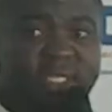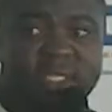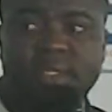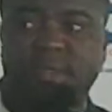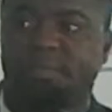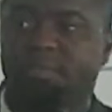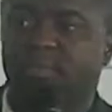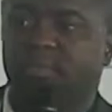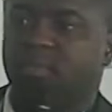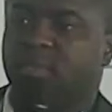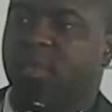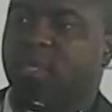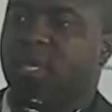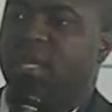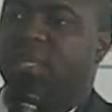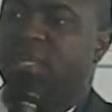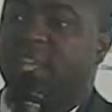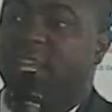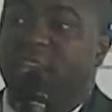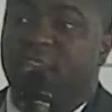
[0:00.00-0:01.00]
it.
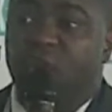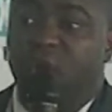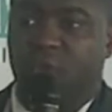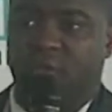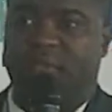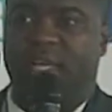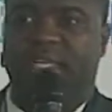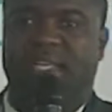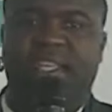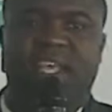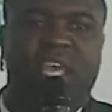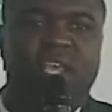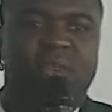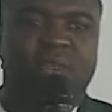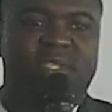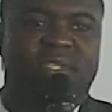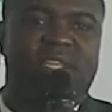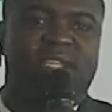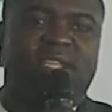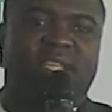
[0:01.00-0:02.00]
They know that they're
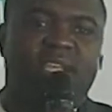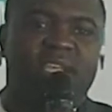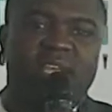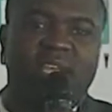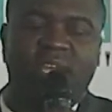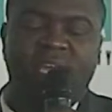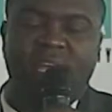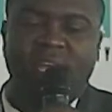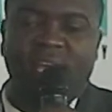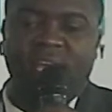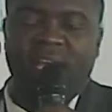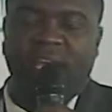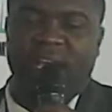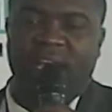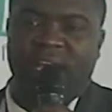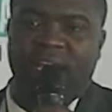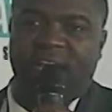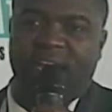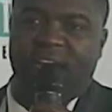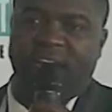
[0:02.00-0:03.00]
using
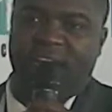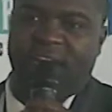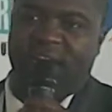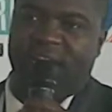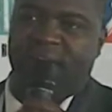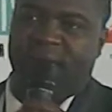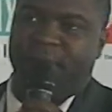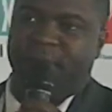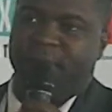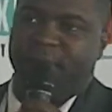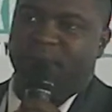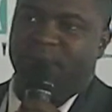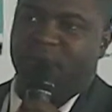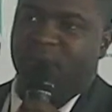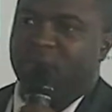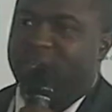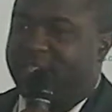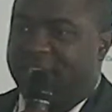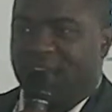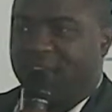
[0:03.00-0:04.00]

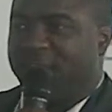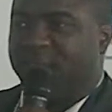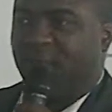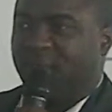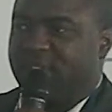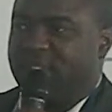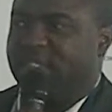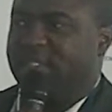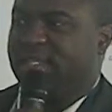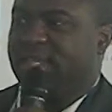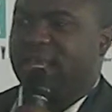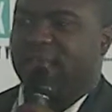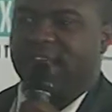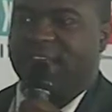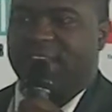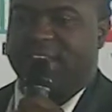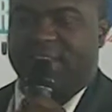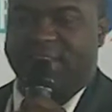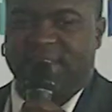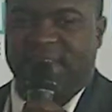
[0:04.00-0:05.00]
your telephones
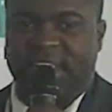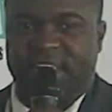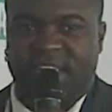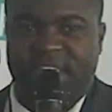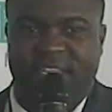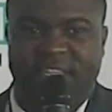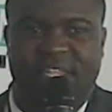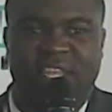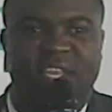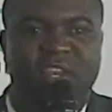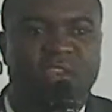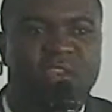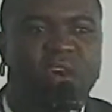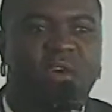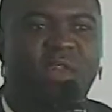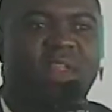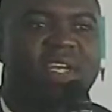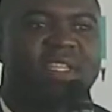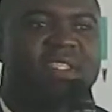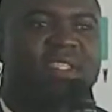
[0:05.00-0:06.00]
clandestinely. They
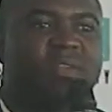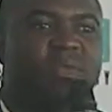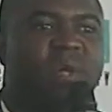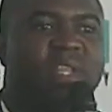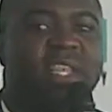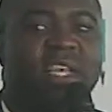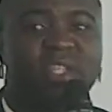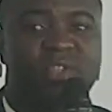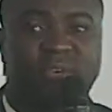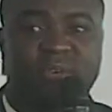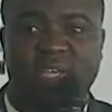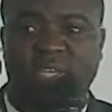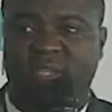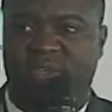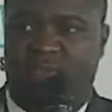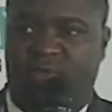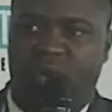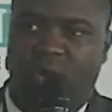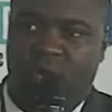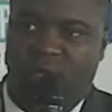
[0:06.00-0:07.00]
know that what they're doing is
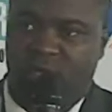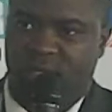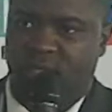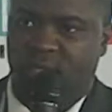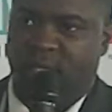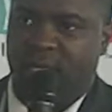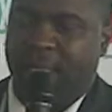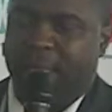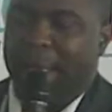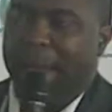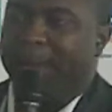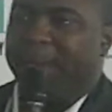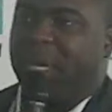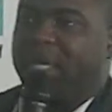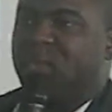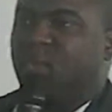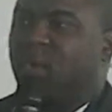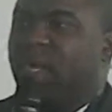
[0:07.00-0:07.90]
wrong. But